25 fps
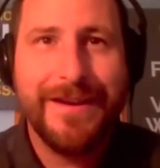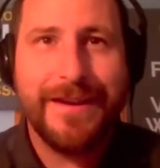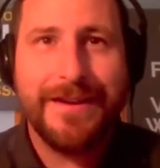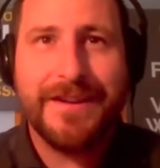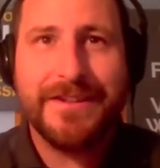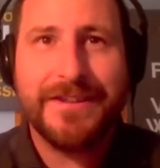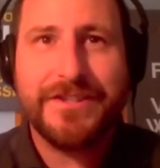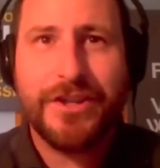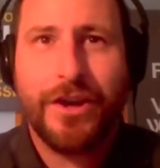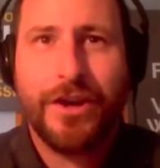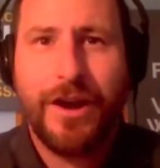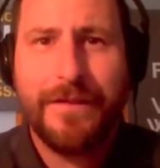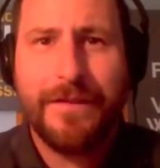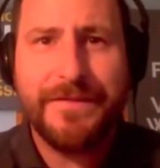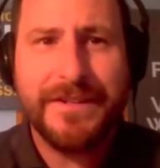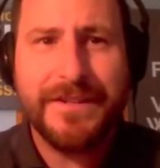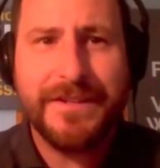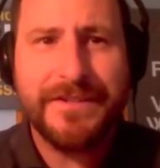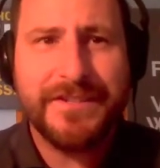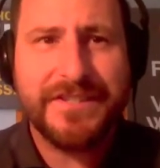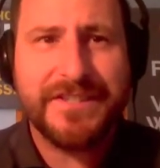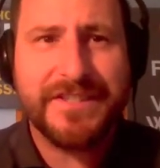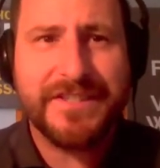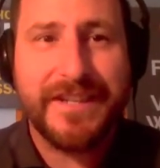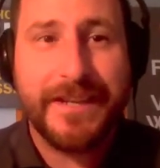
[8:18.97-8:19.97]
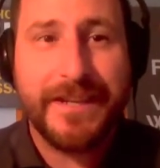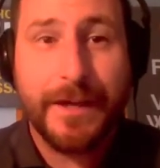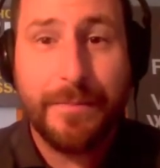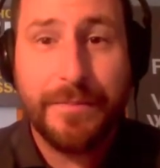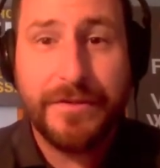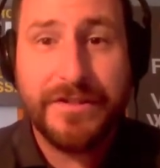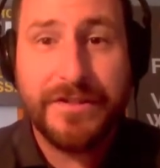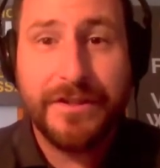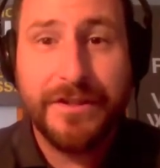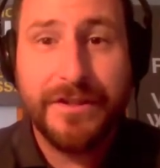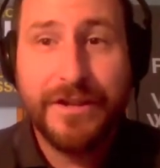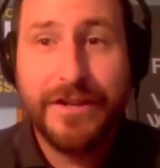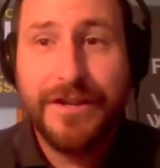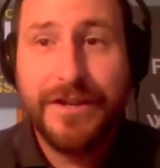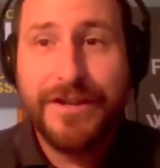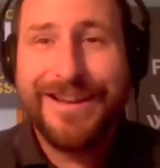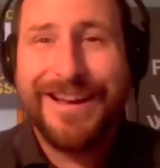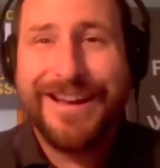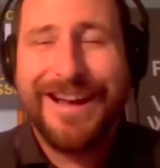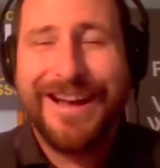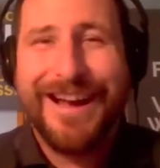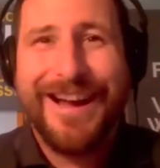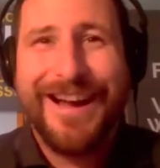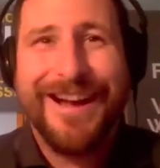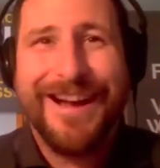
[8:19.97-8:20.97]
And it's often skipped
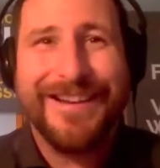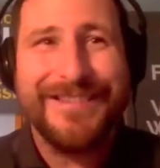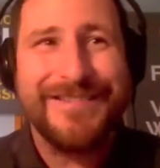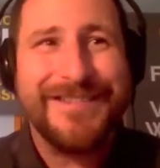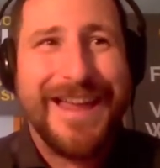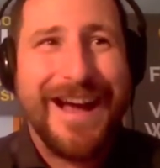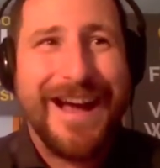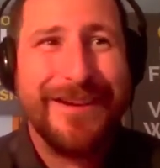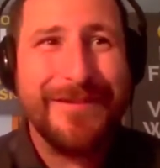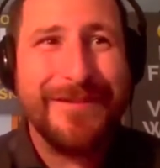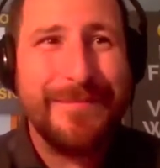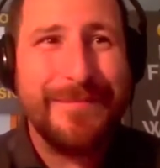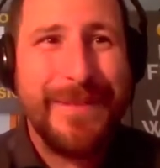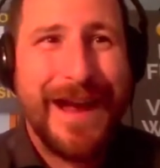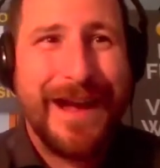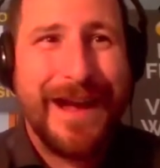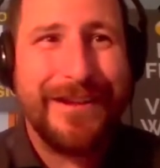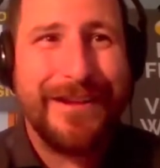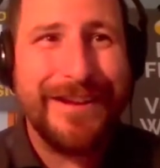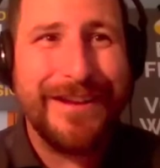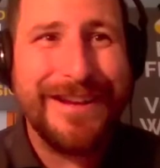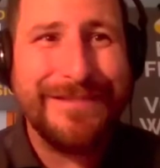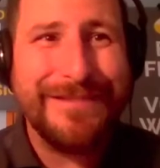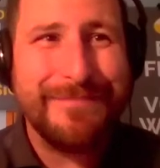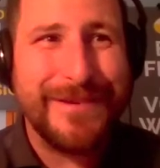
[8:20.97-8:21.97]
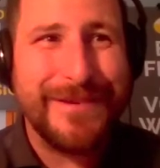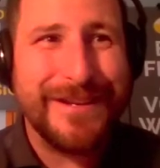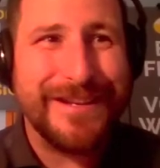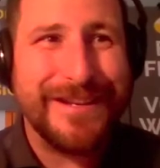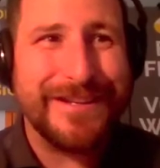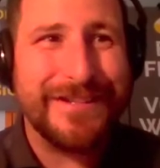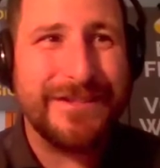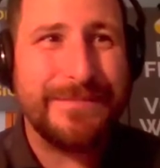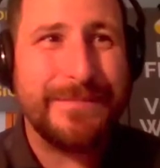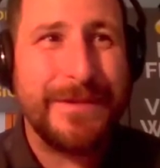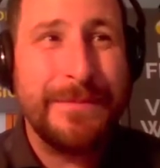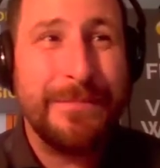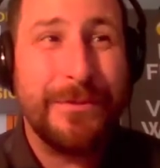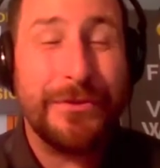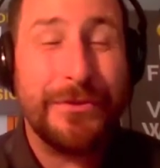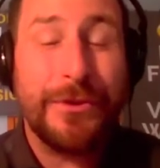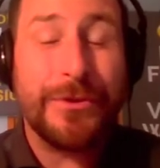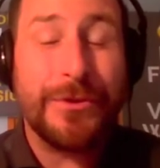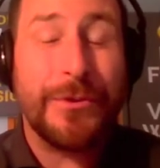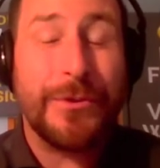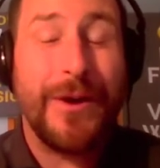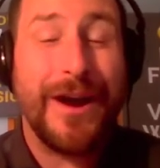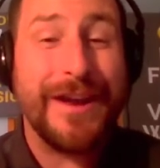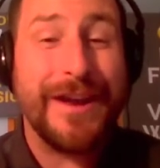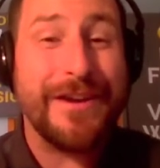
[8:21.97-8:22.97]
down ballot because people
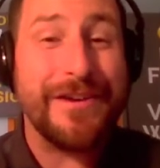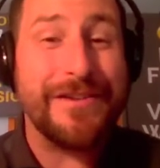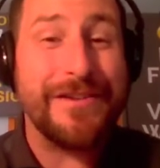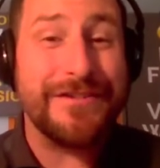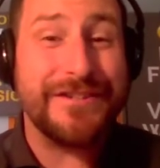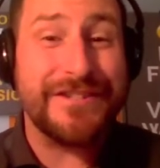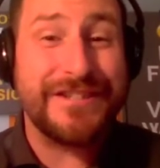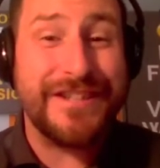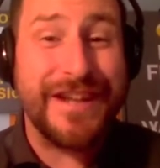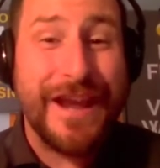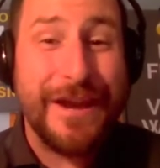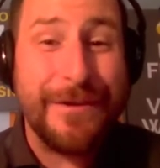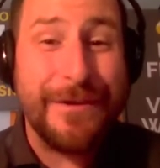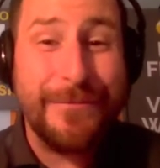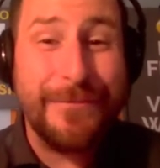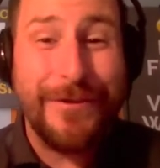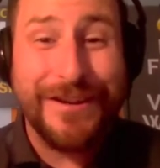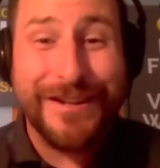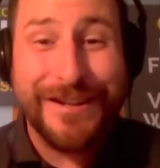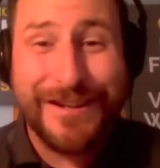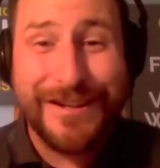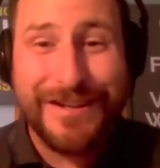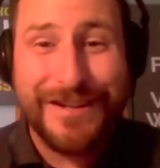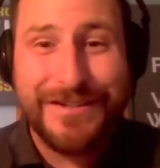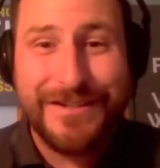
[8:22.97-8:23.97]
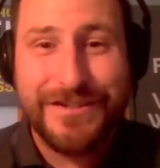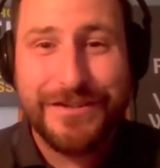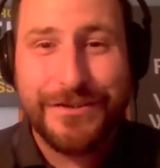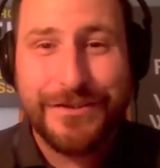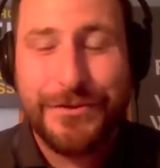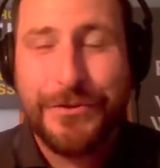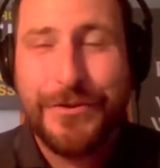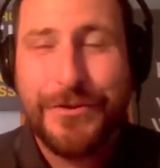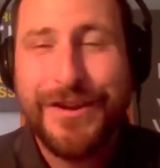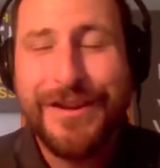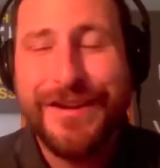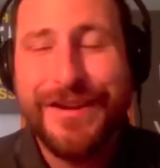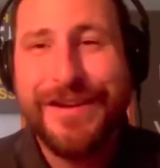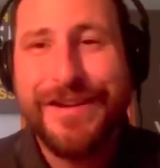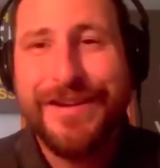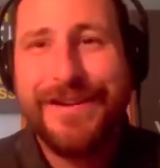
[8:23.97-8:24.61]
don't quite understand what it can do.